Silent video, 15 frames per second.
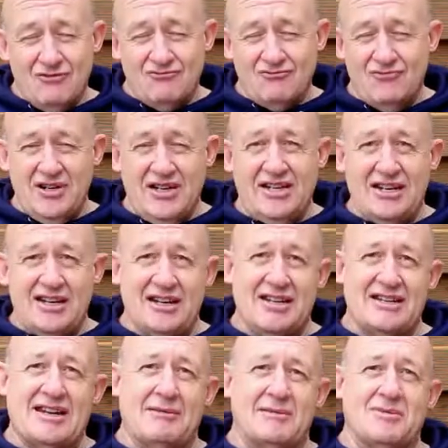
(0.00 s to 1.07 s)
Really
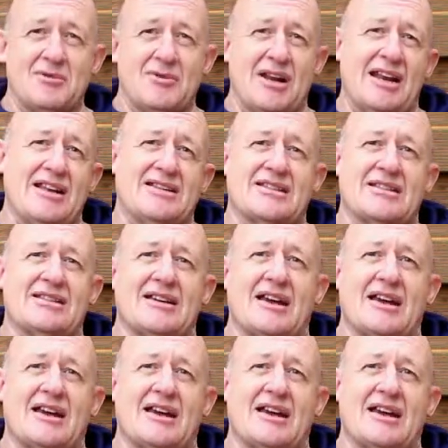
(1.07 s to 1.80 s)
adaptable lens,